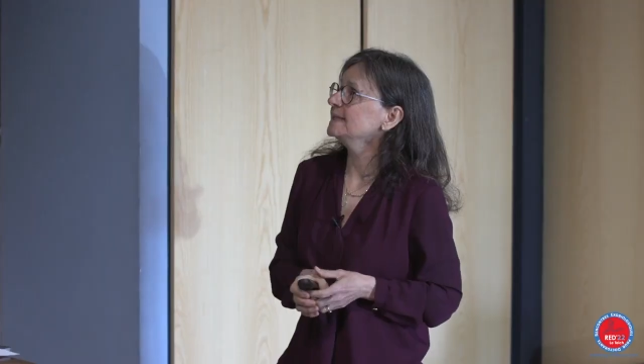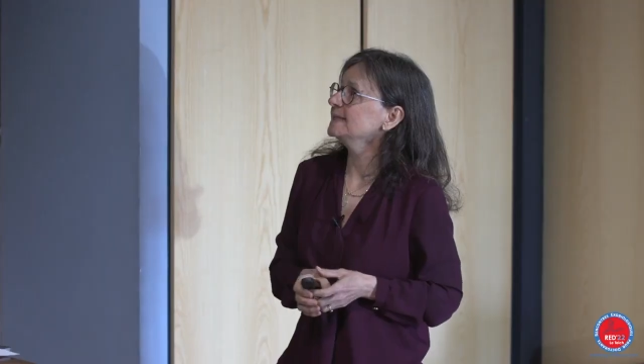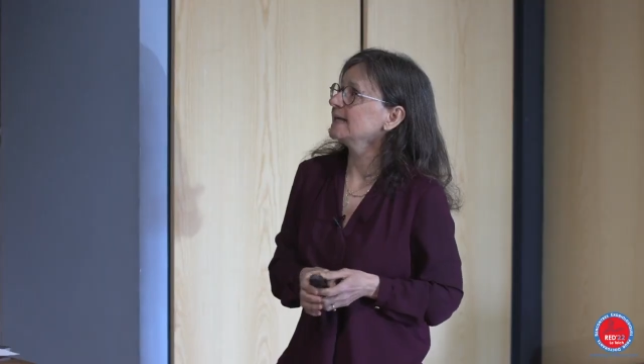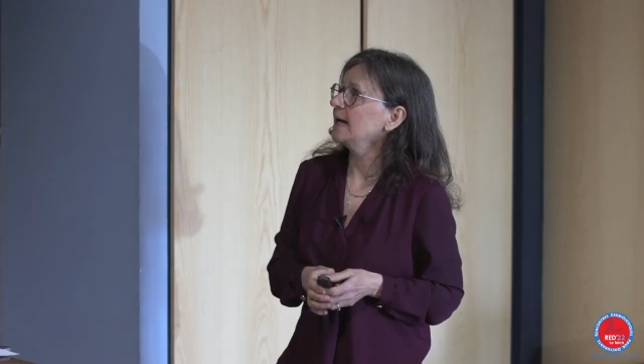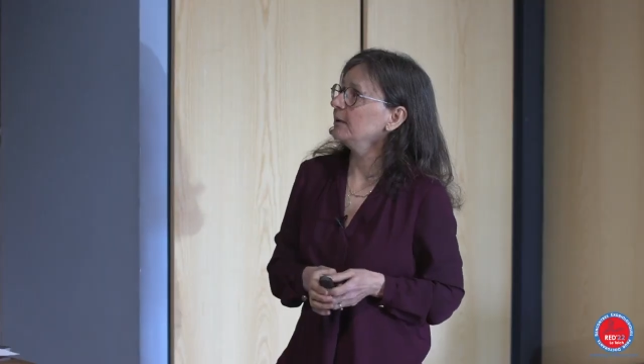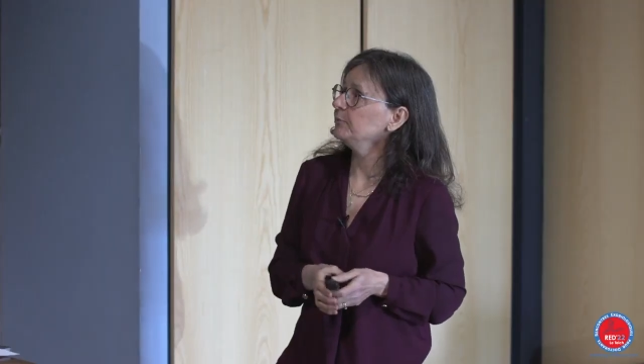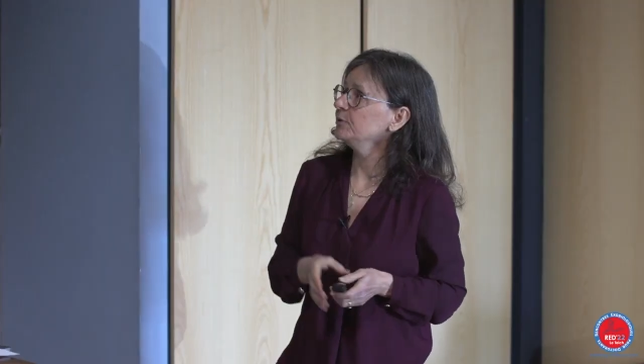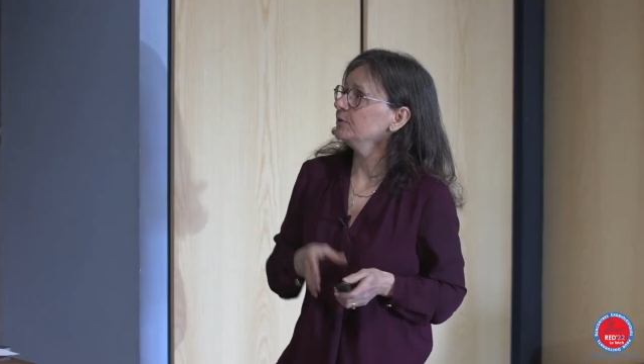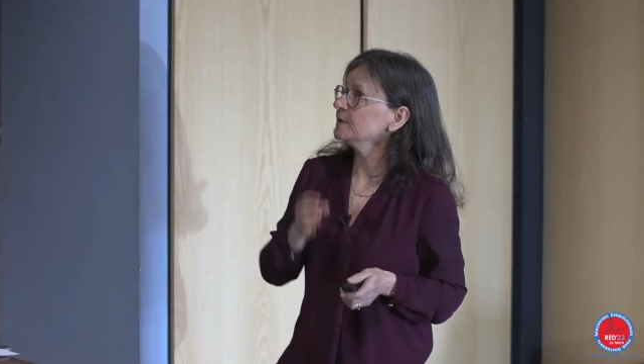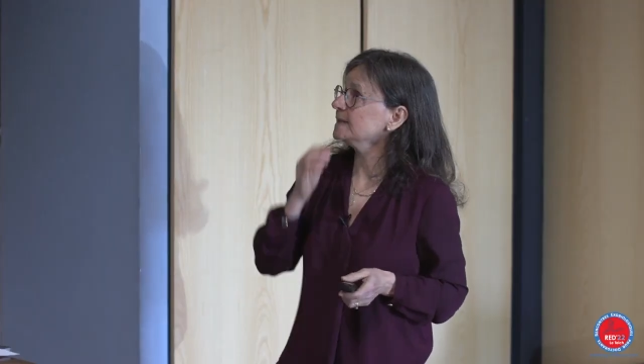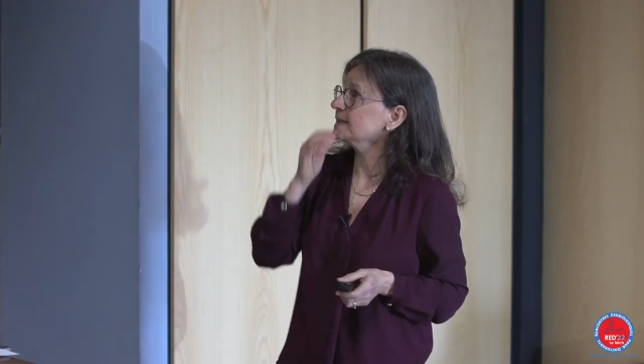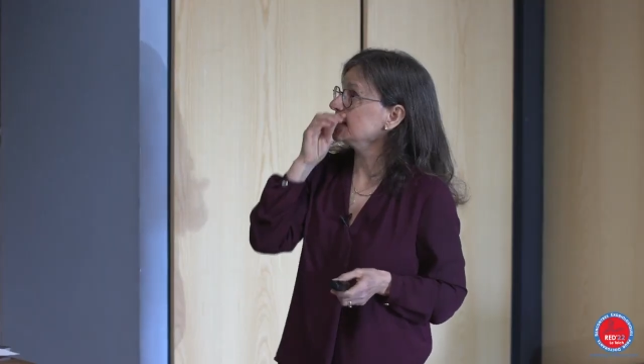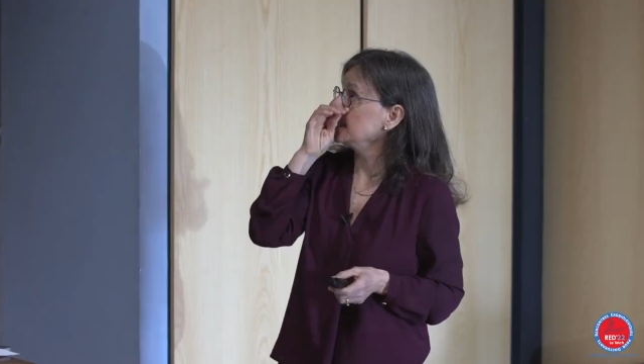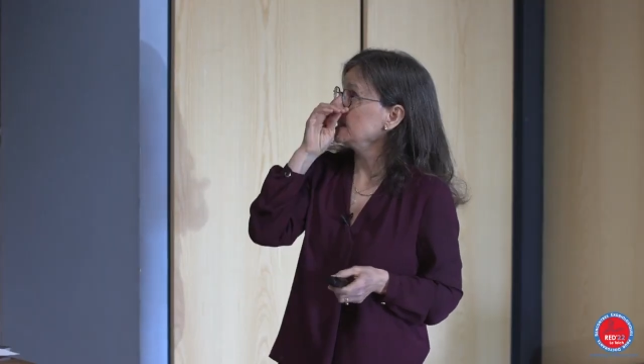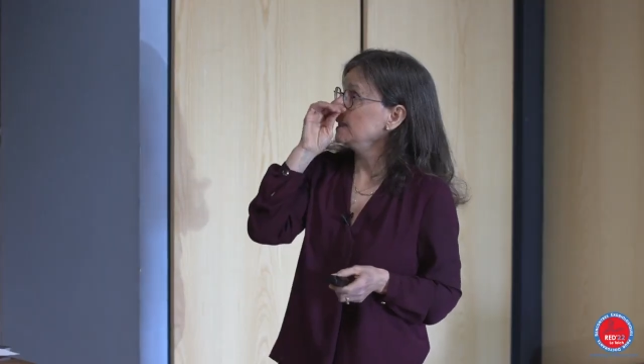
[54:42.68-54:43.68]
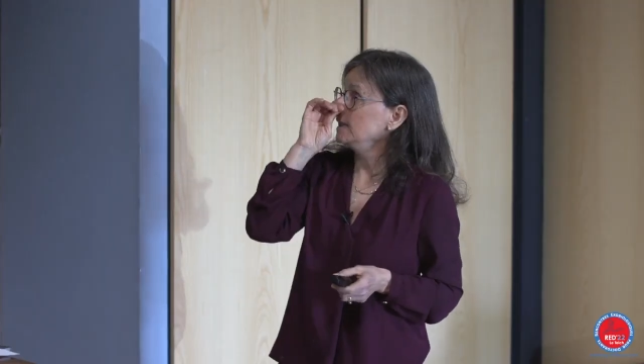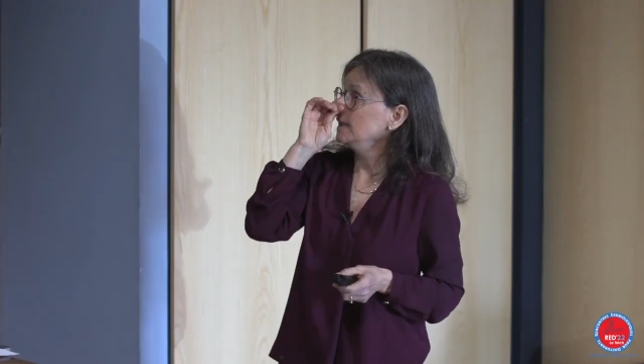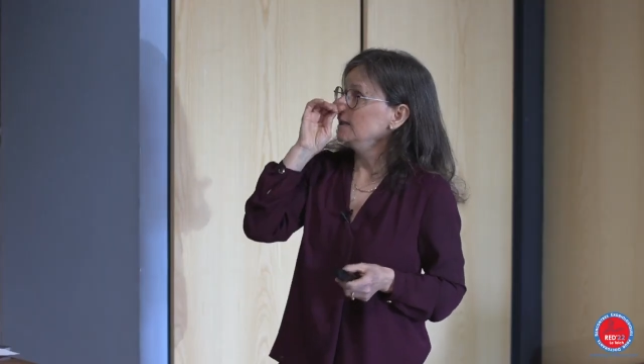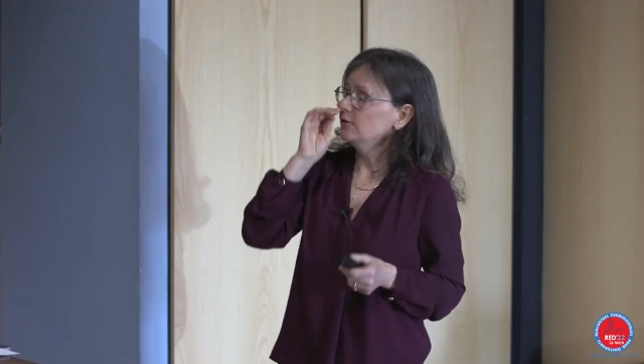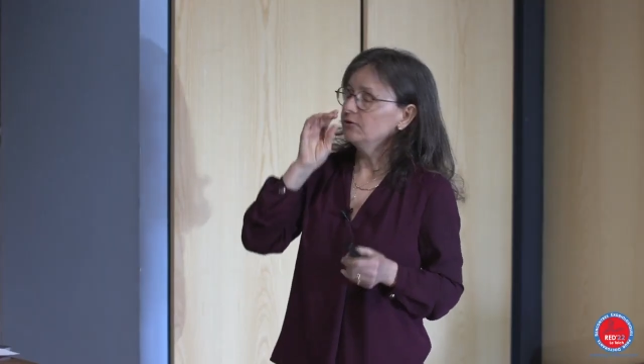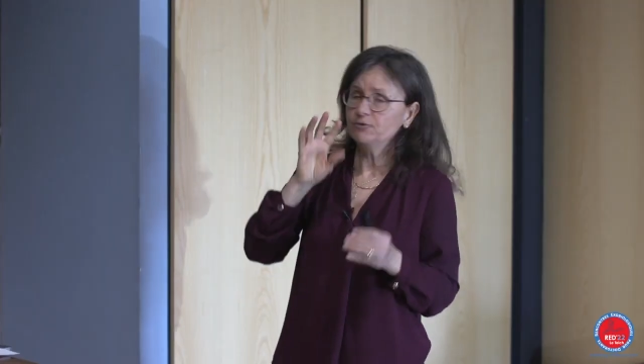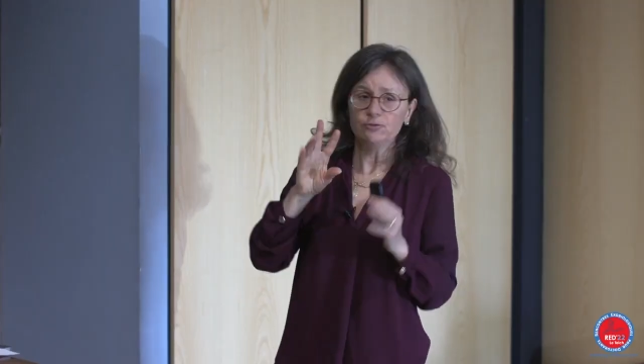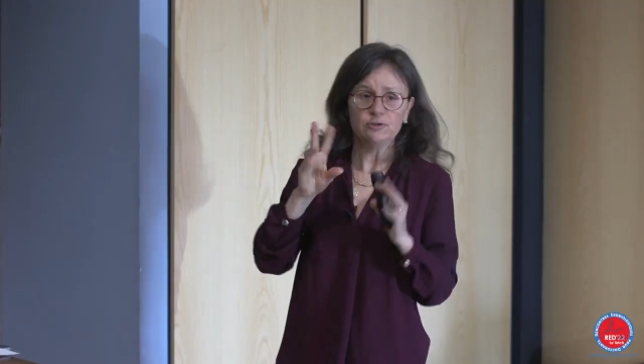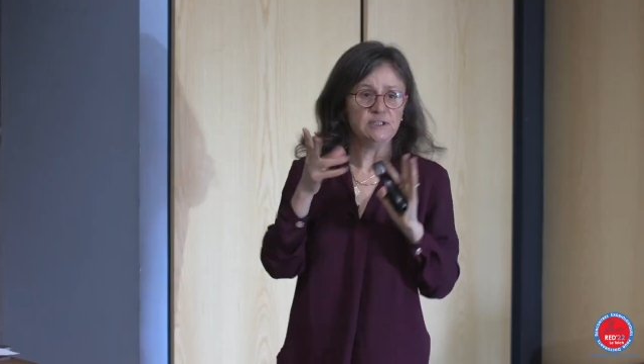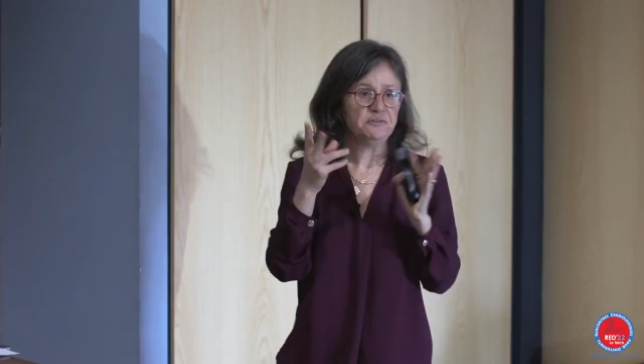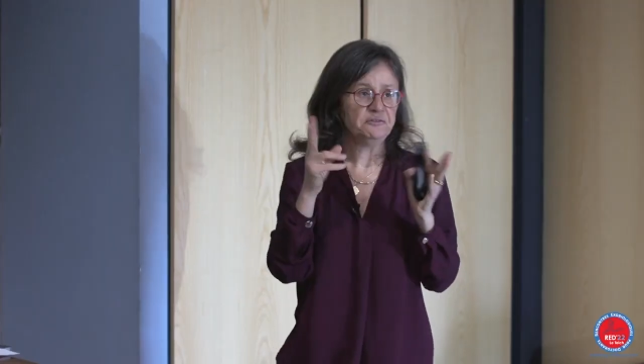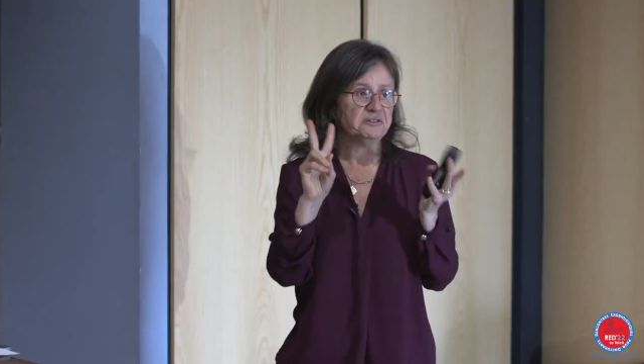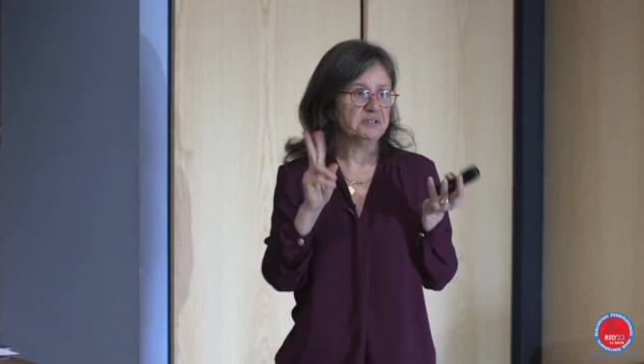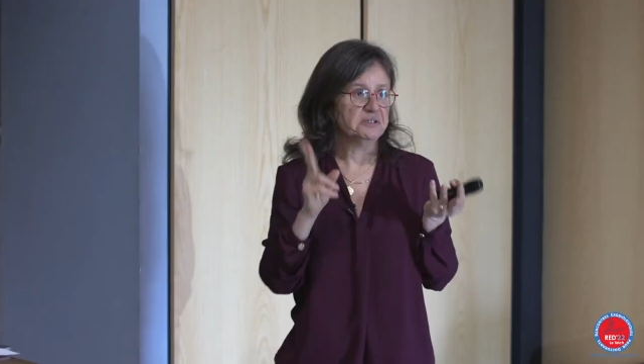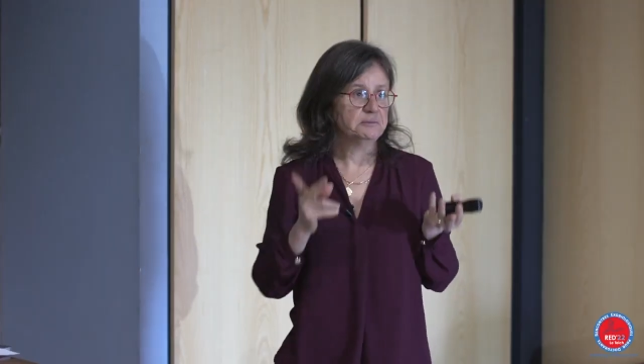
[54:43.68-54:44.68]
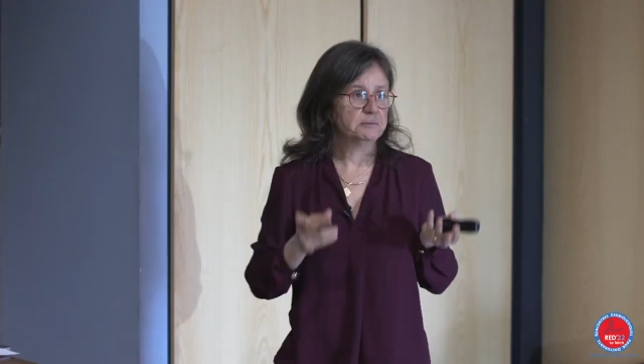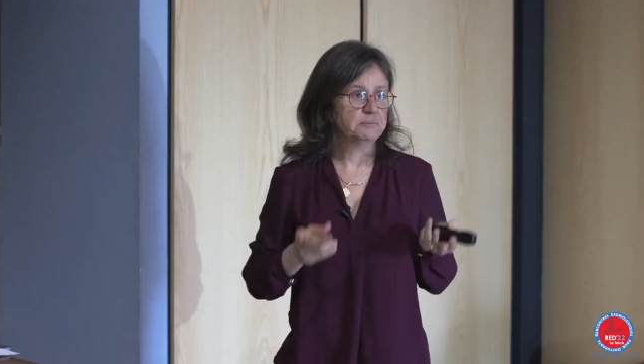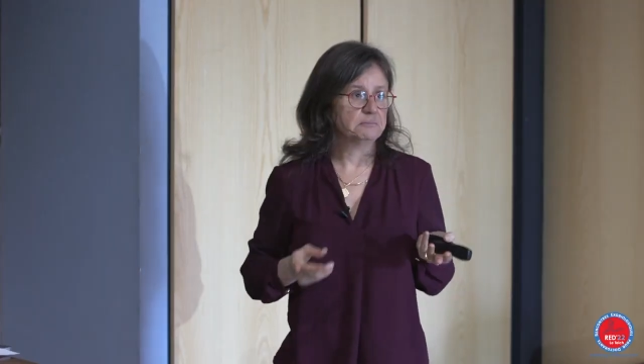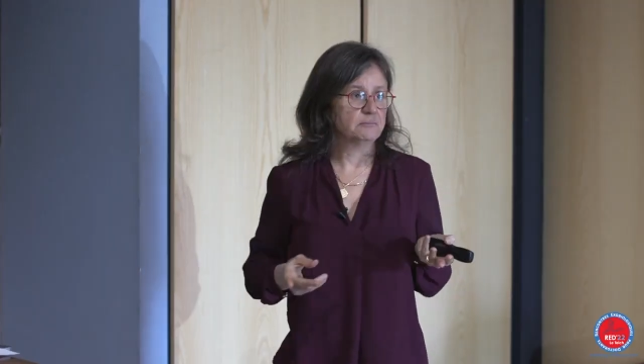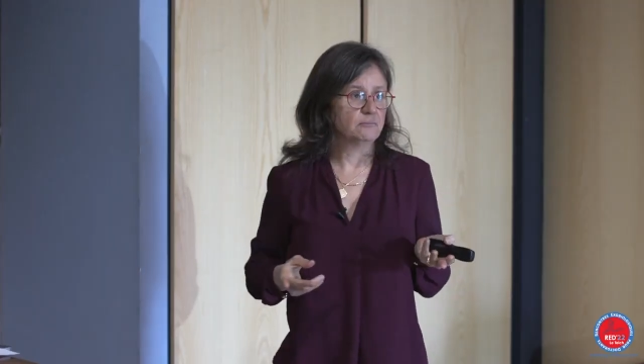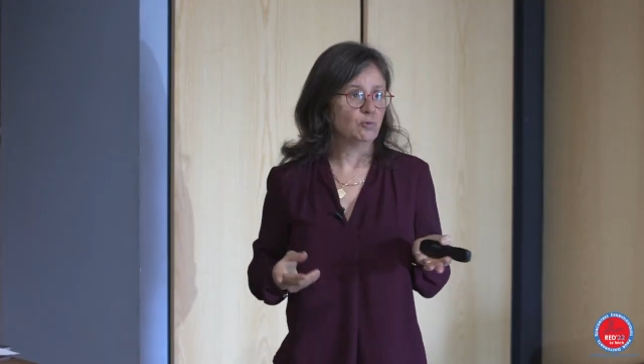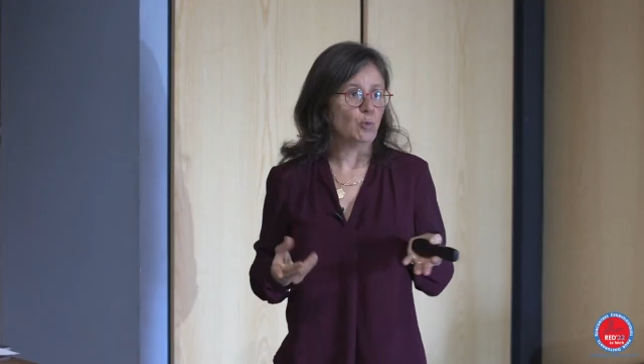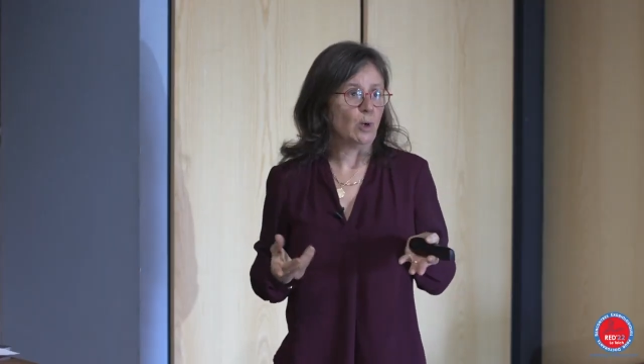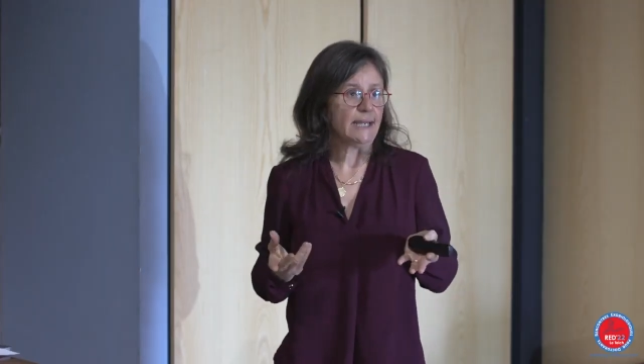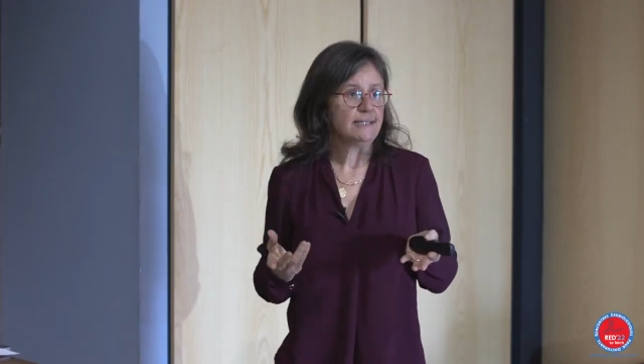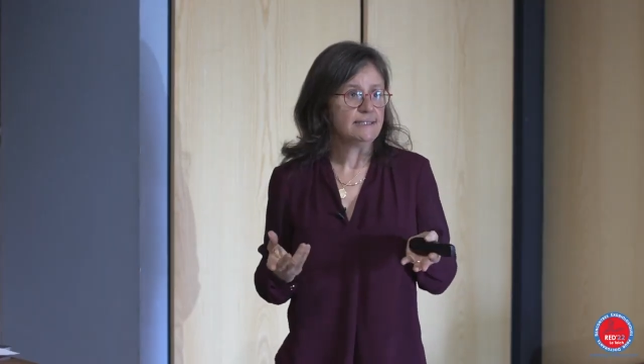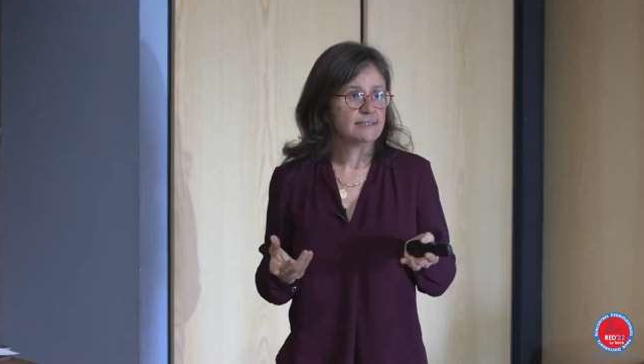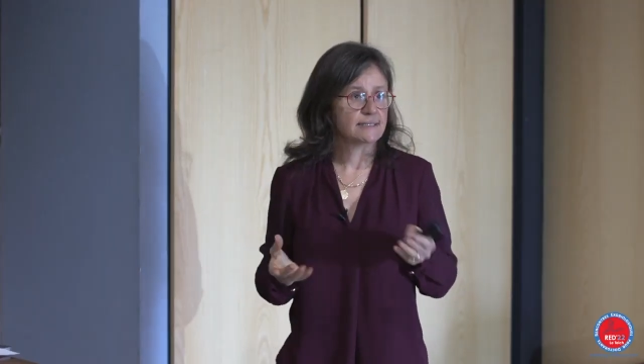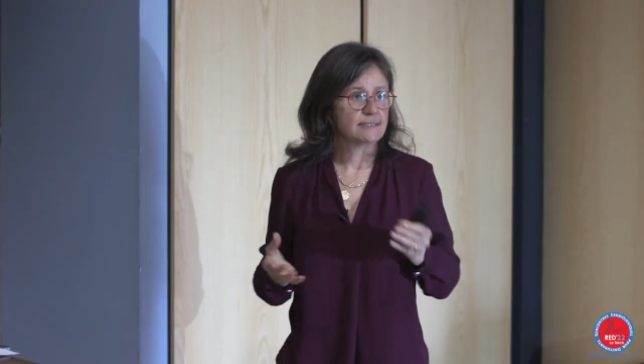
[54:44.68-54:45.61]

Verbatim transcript: this happens through different ways.